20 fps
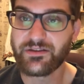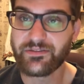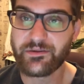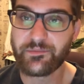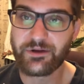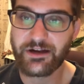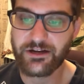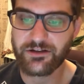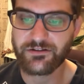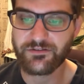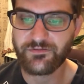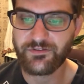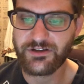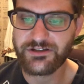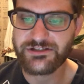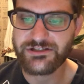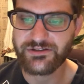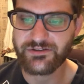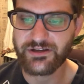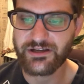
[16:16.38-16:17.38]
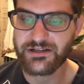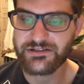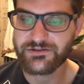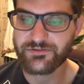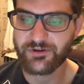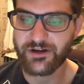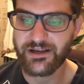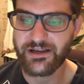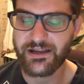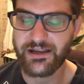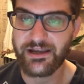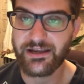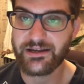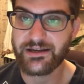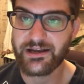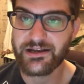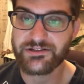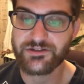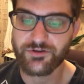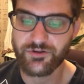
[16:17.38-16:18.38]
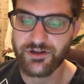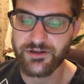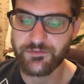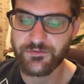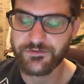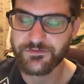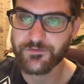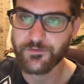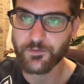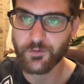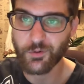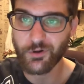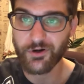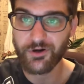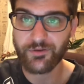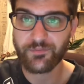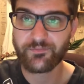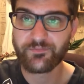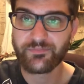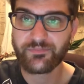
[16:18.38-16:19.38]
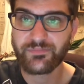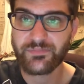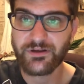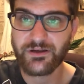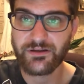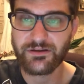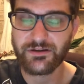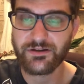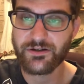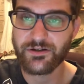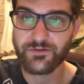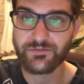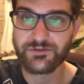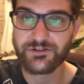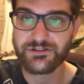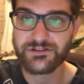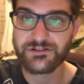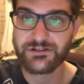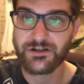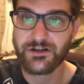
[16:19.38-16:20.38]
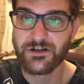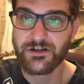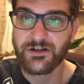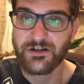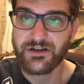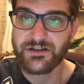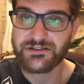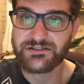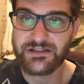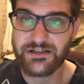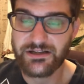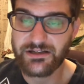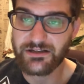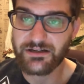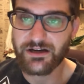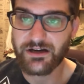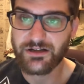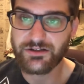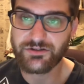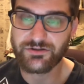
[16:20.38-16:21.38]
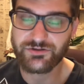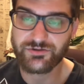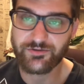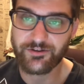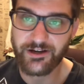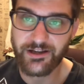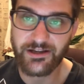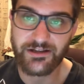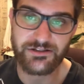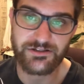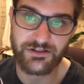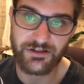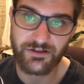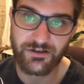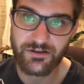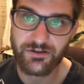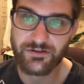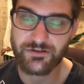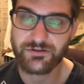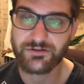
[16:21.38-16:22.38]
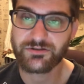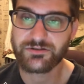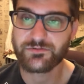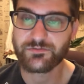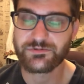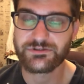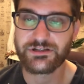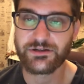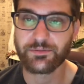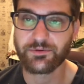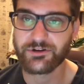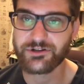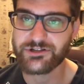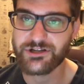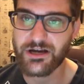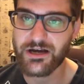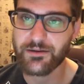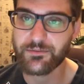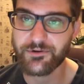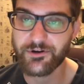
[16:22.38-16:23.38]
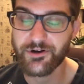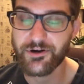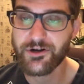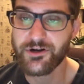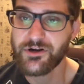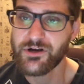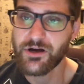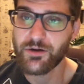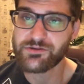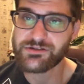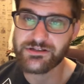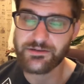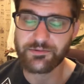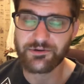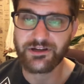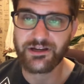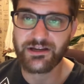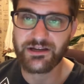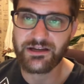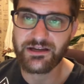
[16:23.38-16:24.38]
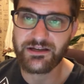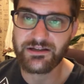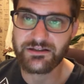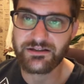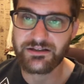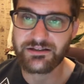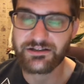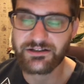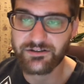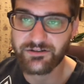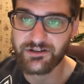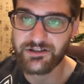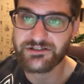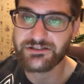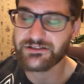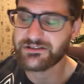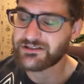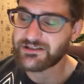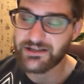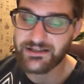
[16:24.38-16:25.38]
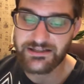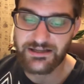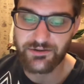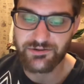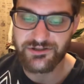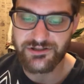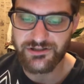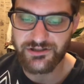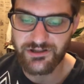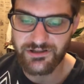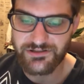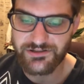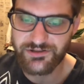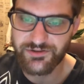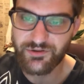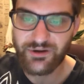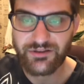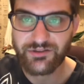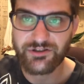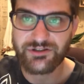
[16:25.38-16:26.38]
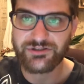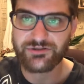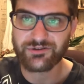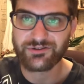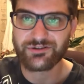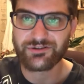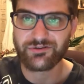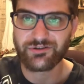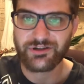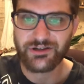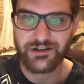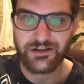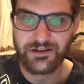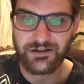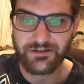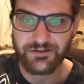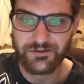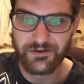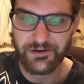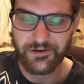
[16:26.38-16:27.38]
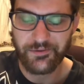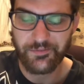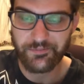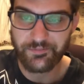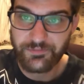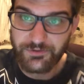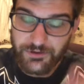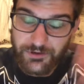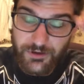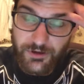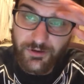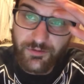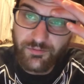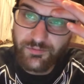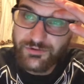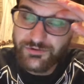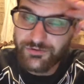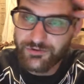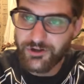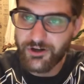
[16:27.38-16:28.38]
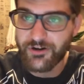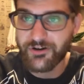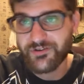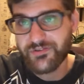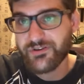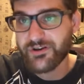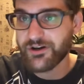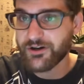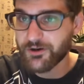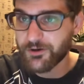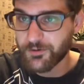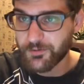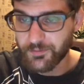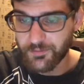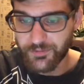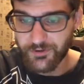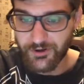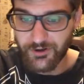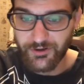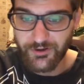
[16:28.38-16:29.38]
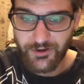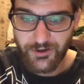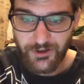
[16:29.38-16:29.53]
back on the feet, she lands the right hand as Greet moves forward, and just used her ninja, was able to jab her, was able to get in, get the clinch, get the takedown when she needed to. I thought she looked okay. It's really hard to tell, but